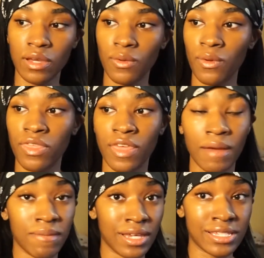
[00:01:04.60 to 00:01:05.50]
with
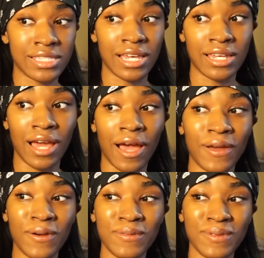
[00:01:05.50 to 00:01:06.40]
that being said, I
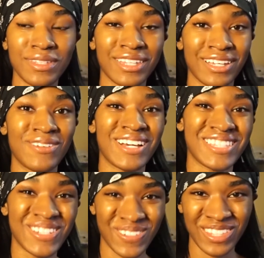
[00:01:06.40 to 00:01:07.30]
hope that you guys
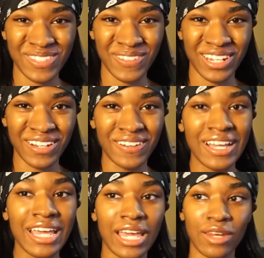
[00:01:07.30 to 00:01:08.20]
enjoy this video,
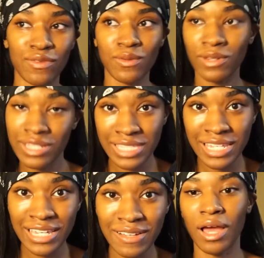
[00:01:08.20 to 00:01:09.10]
and if you want to
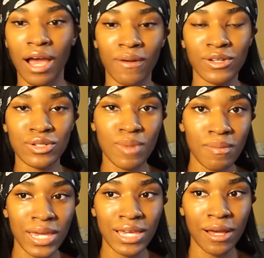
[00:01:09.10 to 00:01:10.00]
see how I do my
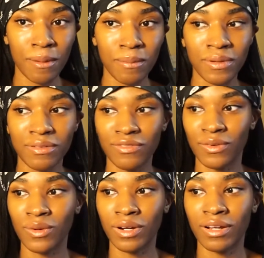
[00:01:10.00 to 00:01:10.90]
makeup
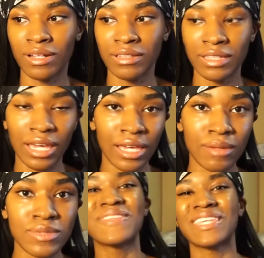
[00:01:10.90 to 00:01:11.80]
for
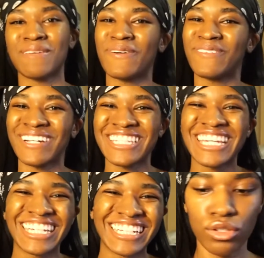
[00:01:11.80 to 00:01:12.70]
games, keep on watching.
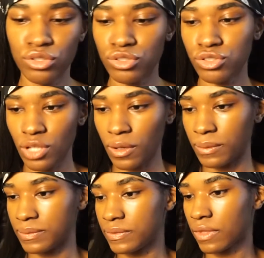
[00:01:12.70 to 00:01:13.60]
So
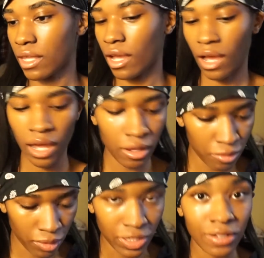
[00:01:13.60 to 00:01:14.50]
I
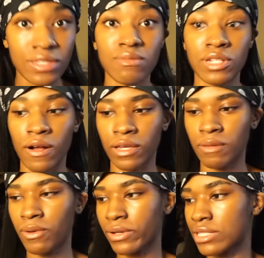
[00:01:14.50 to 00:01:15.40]
wrote down some
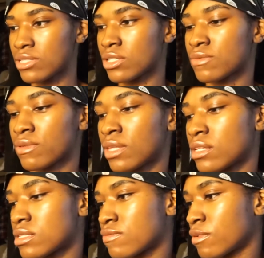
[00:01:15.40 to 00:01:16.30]
talking points just for
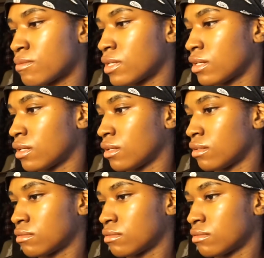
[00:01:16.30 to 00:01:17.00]
things for me to